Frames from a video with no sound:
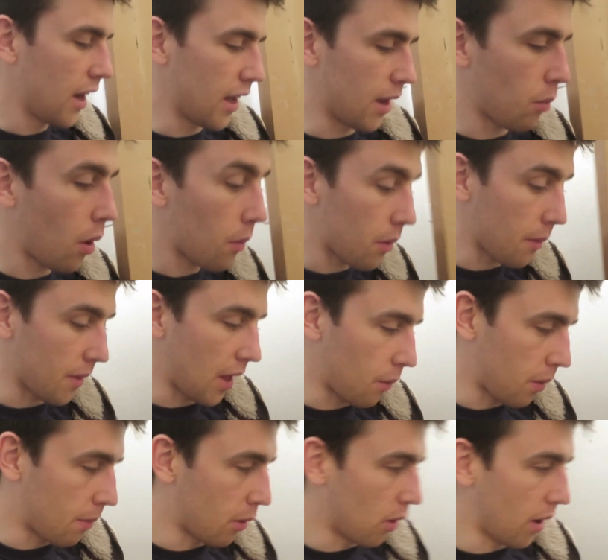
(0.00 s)
And then while we were there,
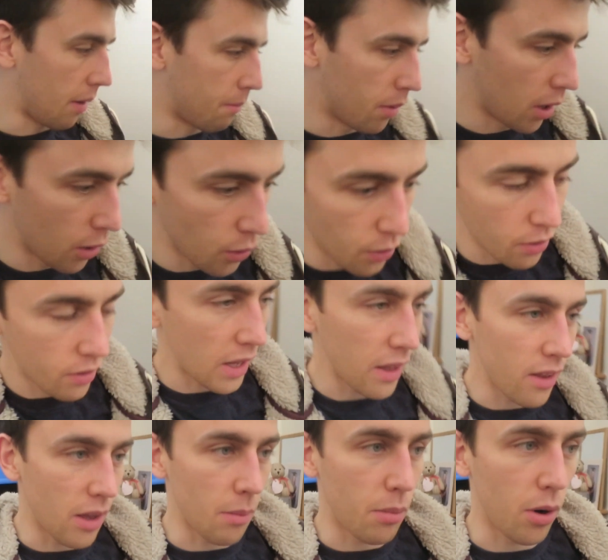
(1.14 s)
we bought a balloon
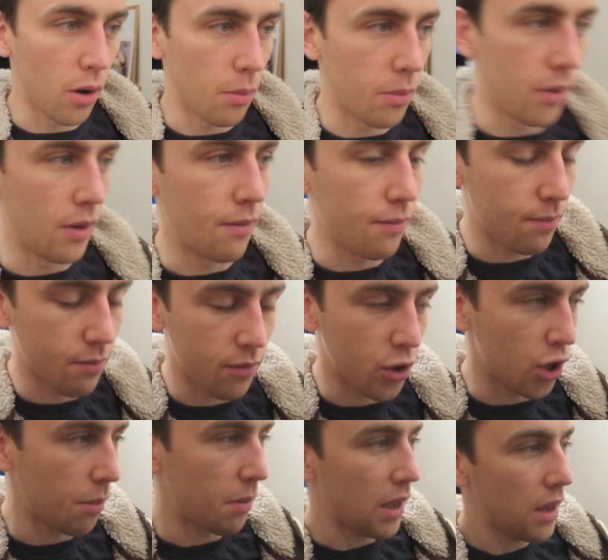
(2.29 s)
thing that you put up the
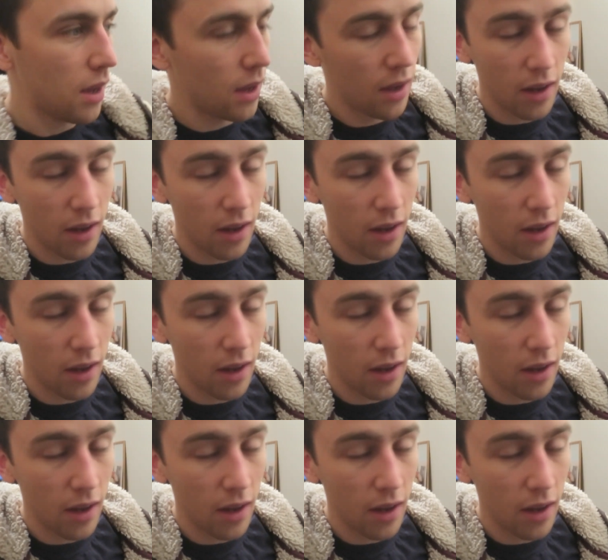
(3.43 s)
chimney